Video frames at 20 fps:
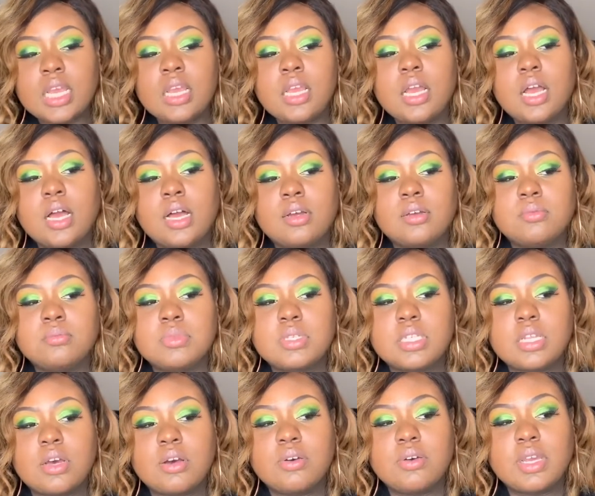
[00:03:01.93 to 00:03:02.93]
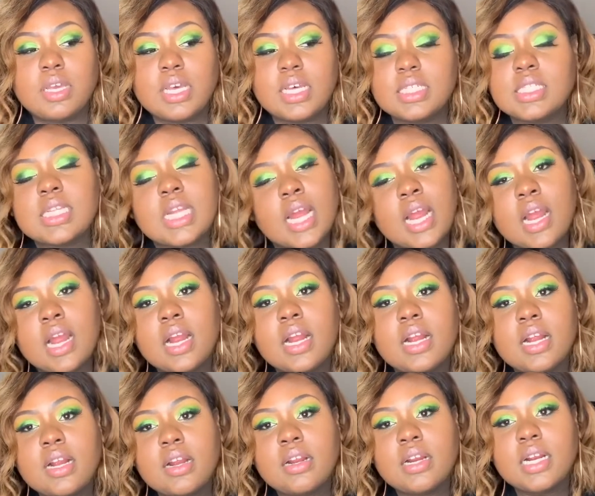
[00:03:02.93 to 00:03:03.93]
um, so it cuts to
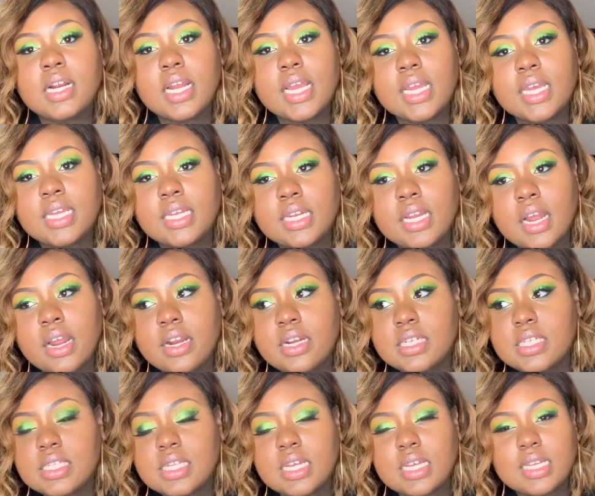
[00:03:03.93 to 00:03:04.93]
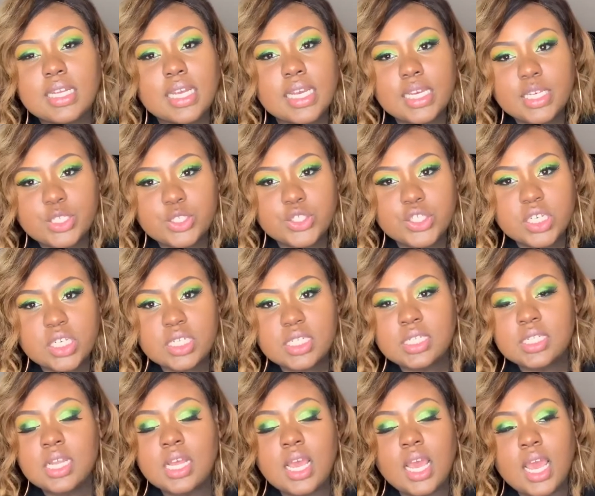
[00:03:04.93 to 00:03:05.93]
her and her son Idris.
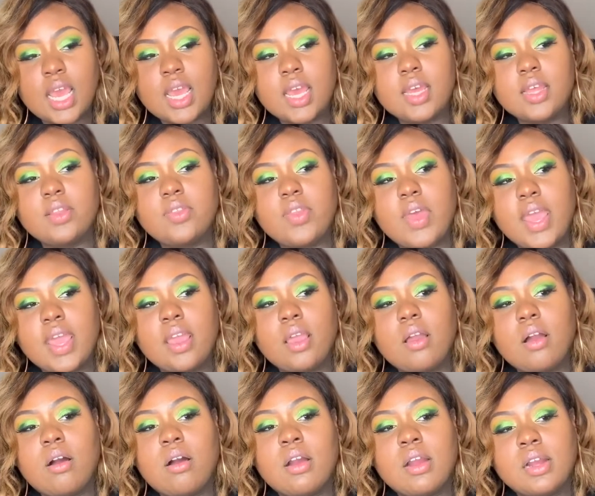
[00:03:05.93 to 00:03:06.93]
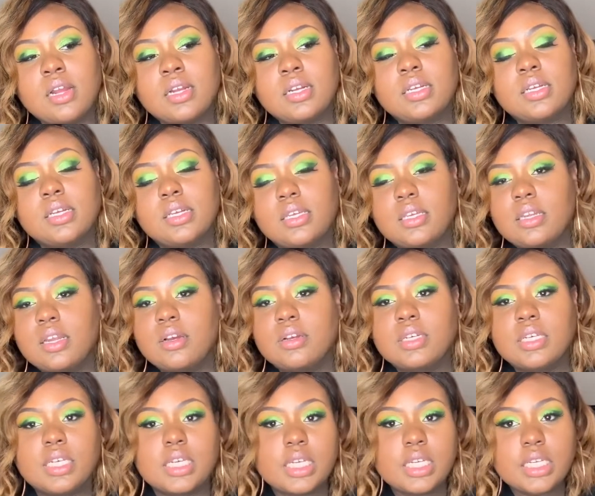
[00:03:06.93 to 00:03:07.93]
They are, you know,
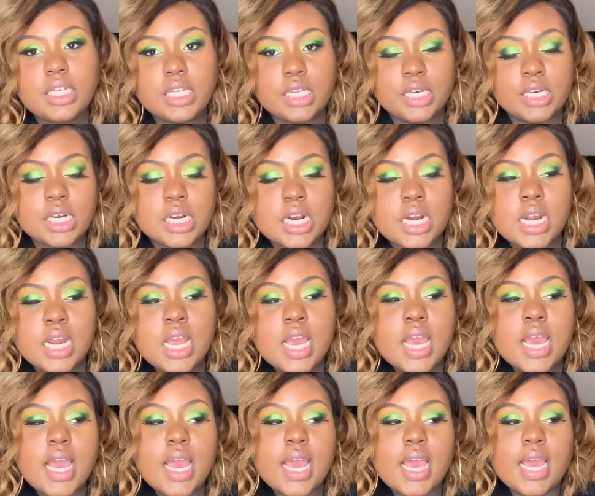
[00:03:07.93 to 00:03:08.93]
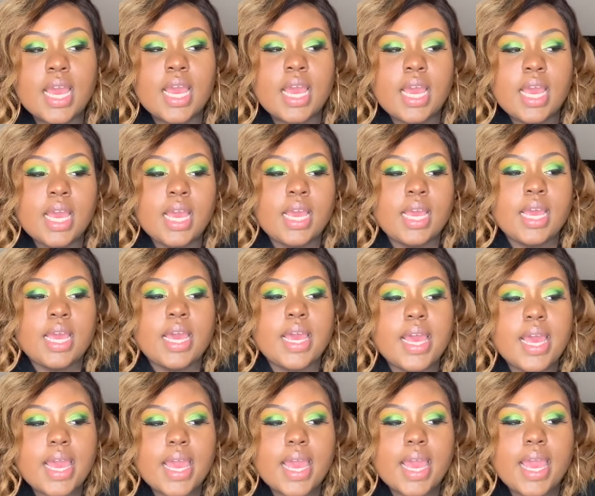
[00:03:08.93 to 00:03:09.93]
cooking dinner.
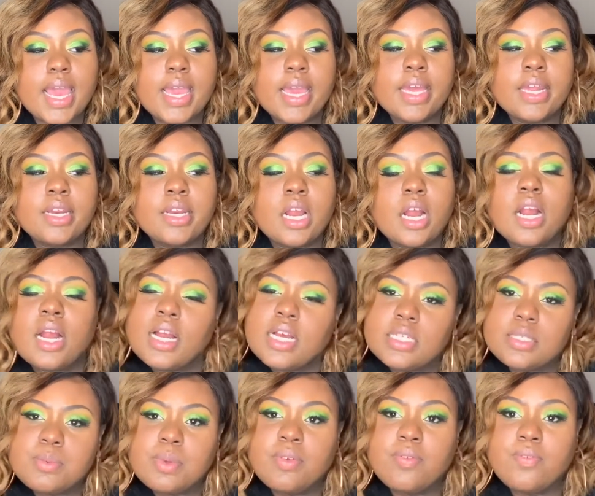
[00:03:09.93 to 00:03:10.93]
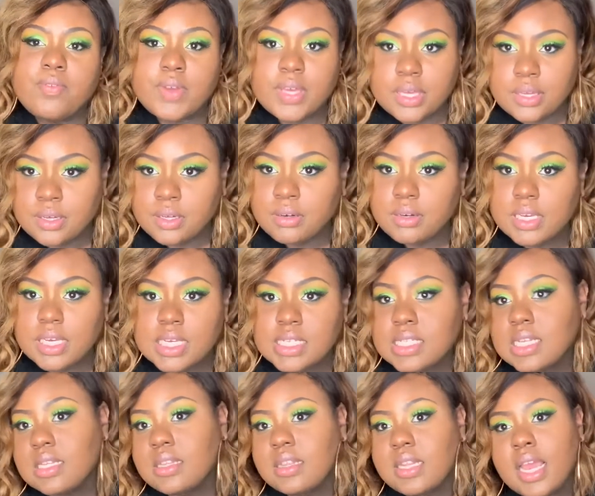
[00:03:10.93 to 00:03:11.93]
And her husband Phil
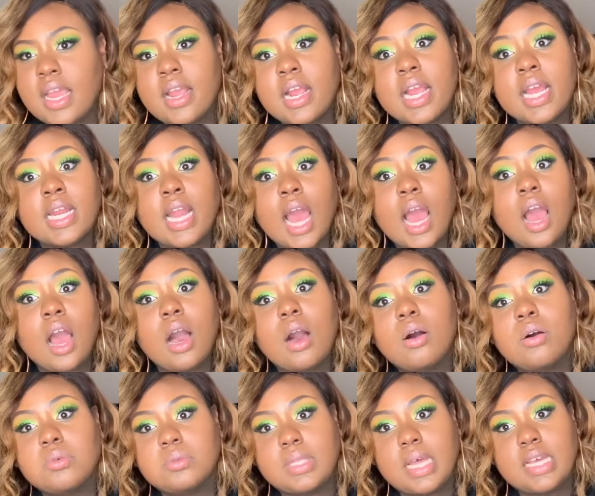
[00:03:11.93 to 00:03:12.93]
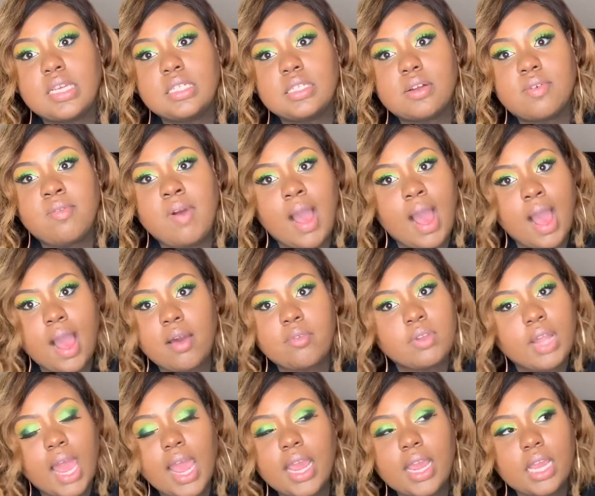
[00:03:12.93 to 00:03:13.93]
isn't there. And I hope they survive.
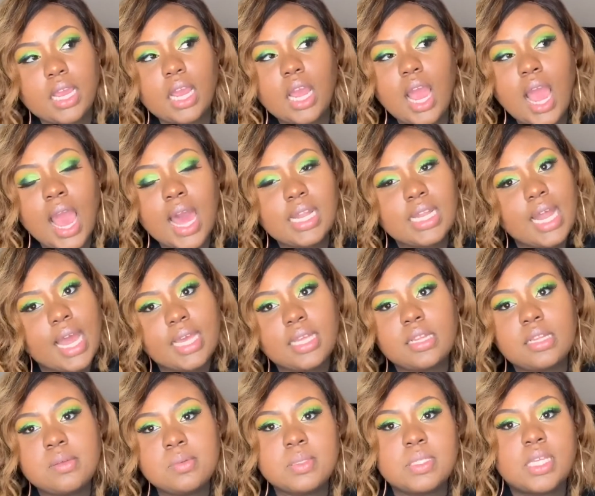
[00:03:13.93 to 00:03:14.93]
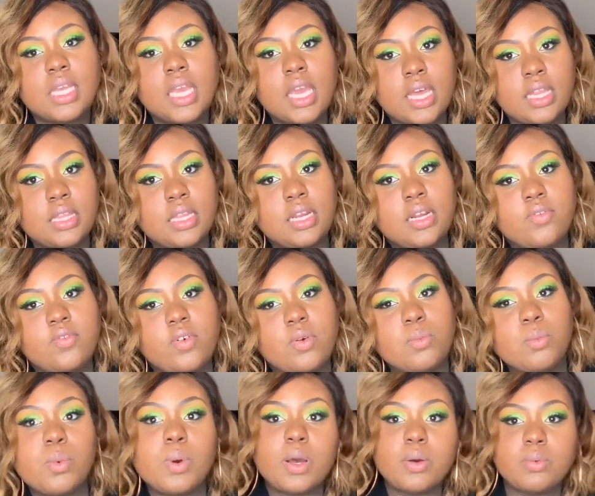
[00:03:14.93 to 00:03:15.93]
Like, I like them together
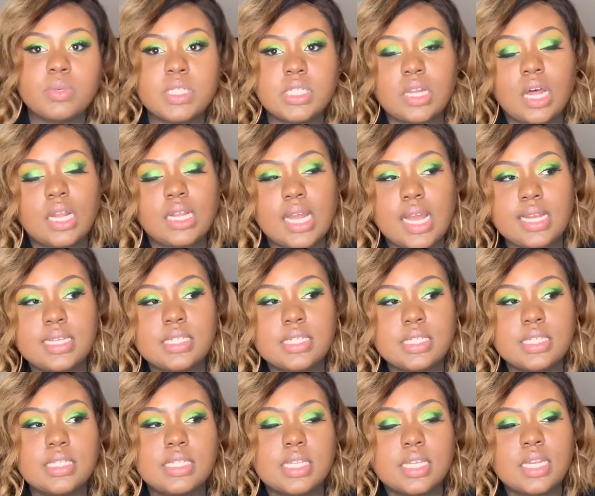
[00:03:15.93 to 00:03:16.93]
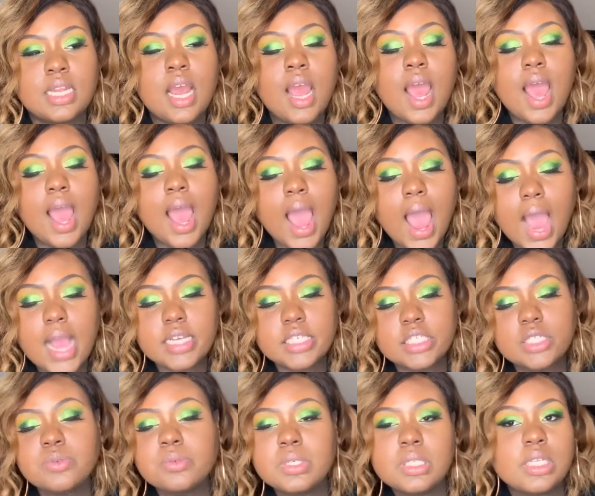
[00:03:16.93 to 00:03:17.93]
from what we saw last season. I
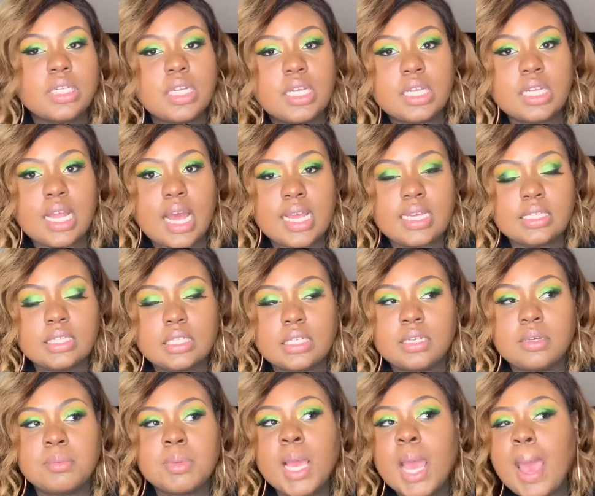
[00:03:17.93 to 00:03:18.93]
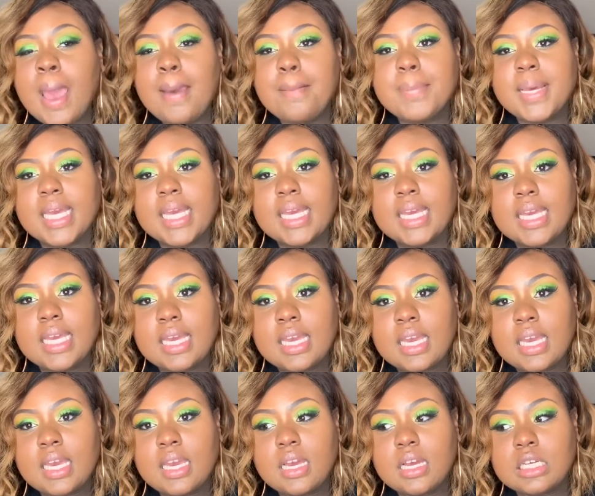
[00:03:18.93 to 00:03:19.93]
actually really did like them. But
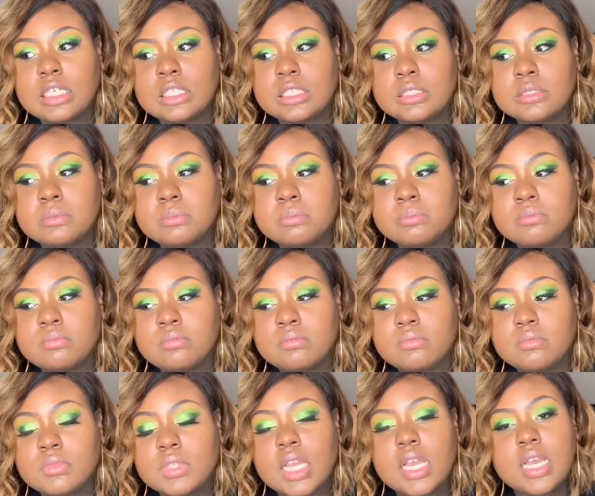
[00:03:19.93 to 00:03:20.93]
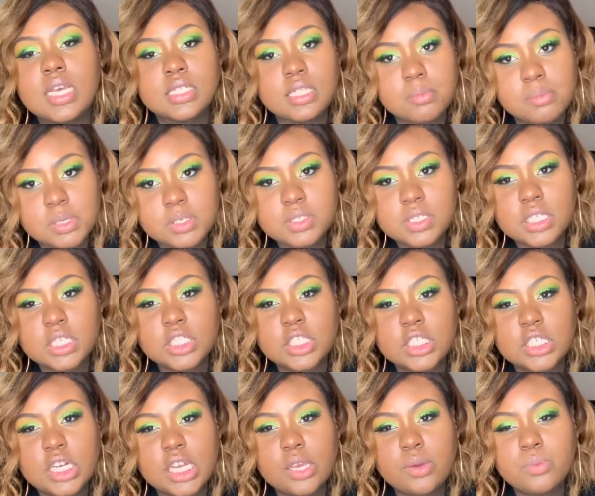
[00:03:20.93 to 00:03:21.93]
he um is a
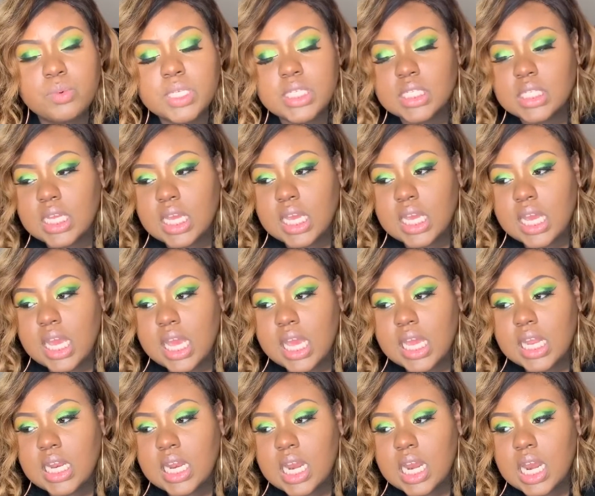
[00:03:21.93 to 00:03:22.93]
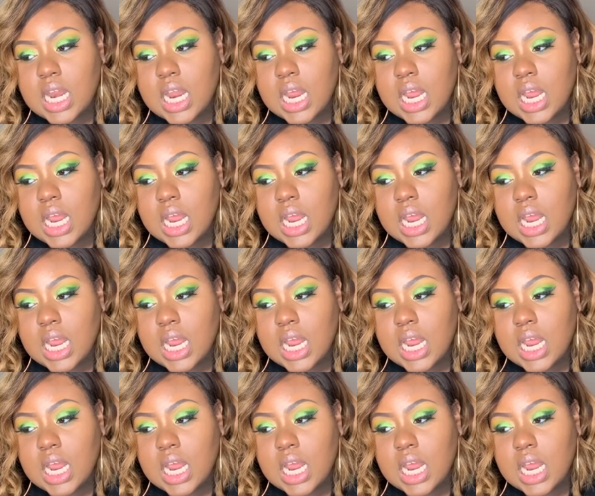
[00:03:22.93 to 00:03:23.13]
musician. He was in